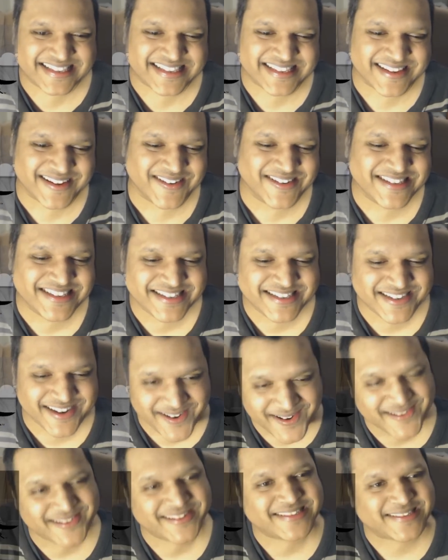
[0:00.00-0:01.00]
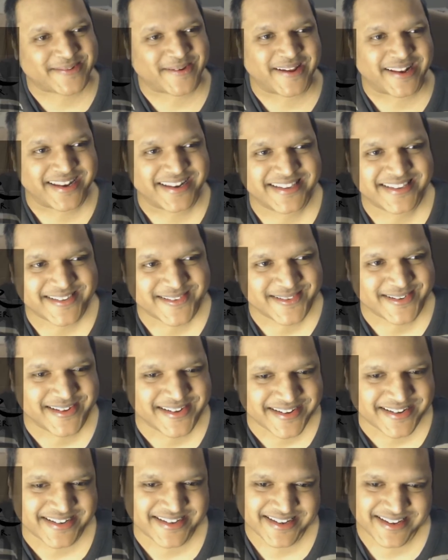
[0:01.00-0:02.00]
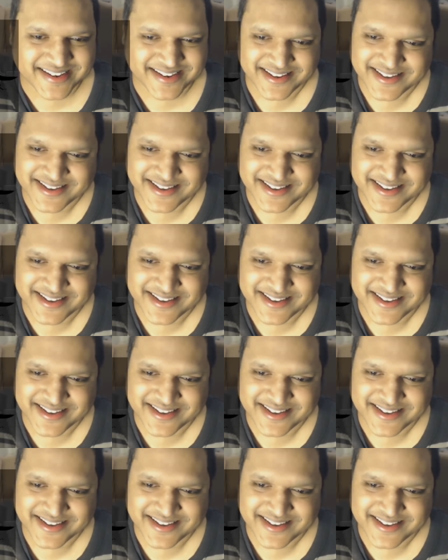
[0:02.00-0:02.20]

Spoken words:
This is so a joke, son. So good.